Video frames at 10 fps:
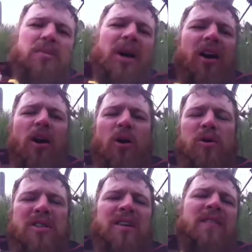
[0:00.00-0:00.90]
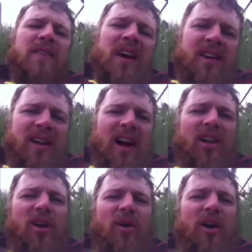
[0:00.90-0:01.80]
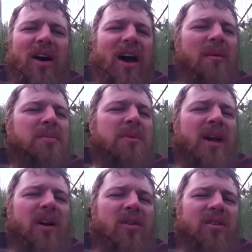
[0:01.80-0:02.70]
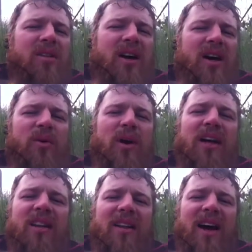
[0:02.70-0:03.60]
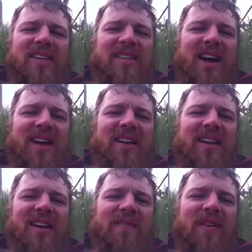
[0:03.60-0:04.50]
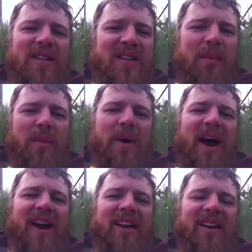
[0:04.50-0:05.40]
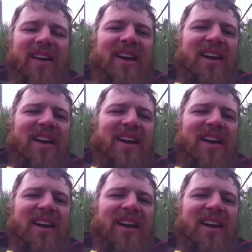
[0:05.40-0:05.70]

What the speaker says: to be our host. And Carlo helped me out greatly last night in fixing my back and